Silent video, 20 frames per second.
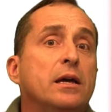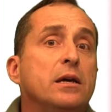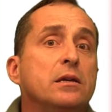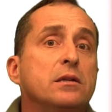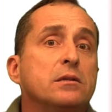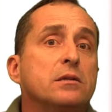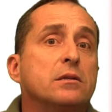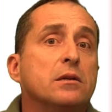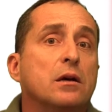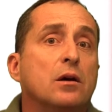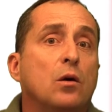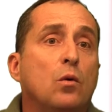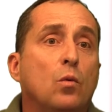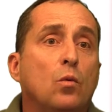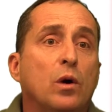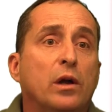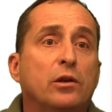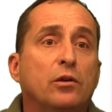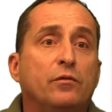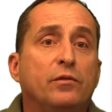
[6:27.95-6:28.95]
is
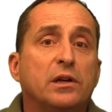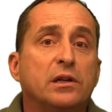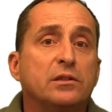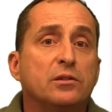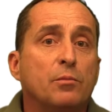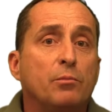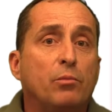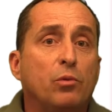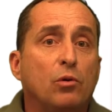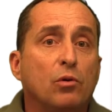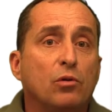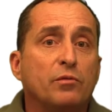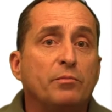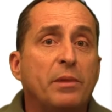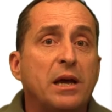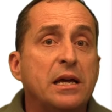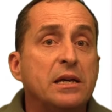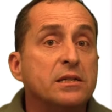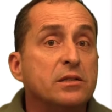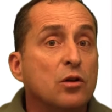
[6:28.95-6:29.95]
one of the examples
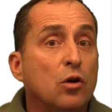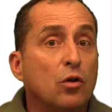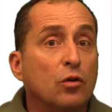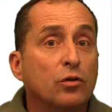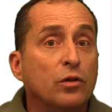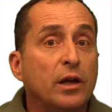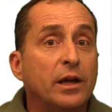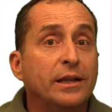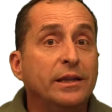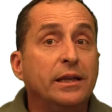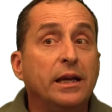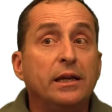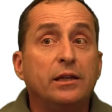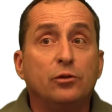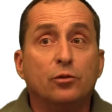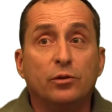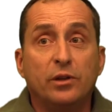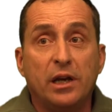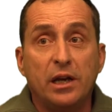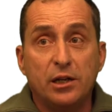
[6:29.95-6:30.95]
based on
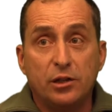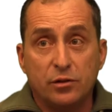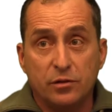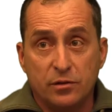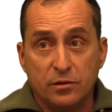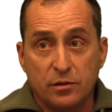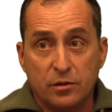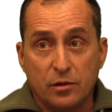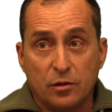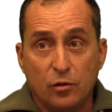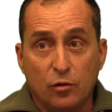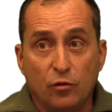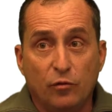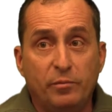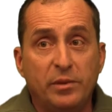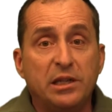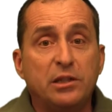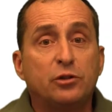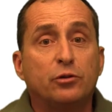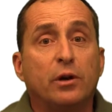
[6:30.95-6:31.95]
NATO nations
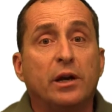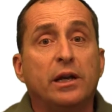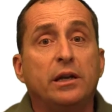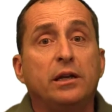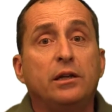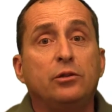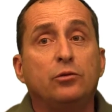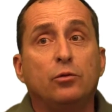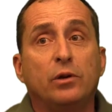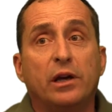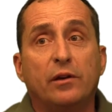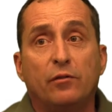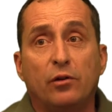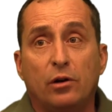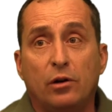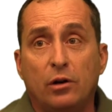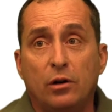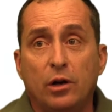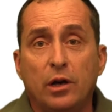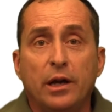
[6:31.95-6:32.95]
who've been training
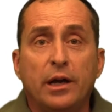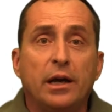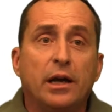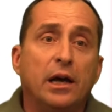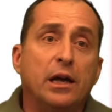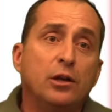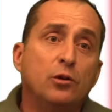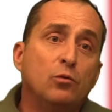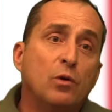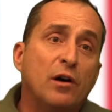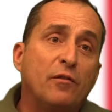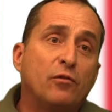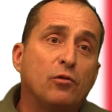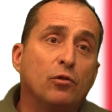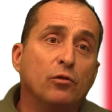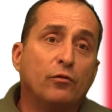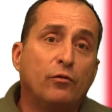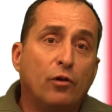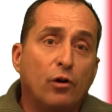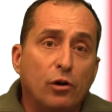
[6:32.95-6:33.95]
together and who have
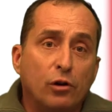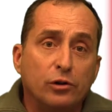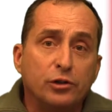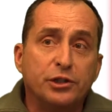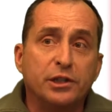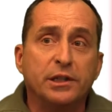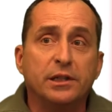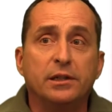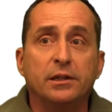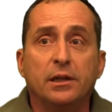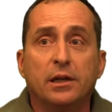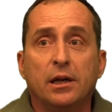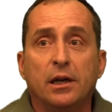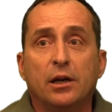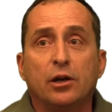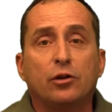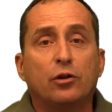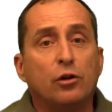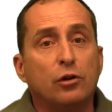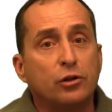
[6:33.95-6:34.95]
converging
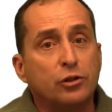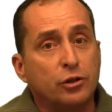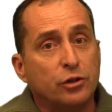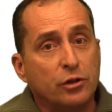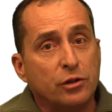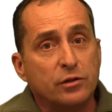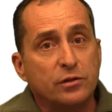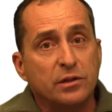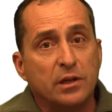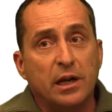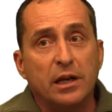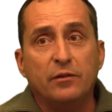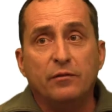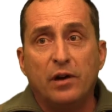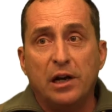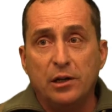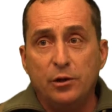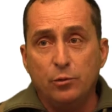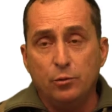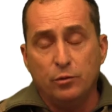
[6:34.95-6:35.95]
cultures and
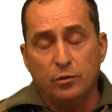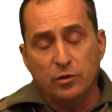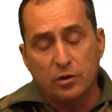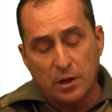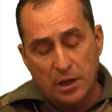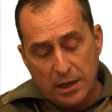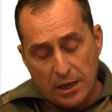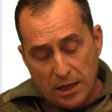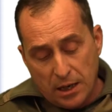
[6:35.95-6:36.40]
values.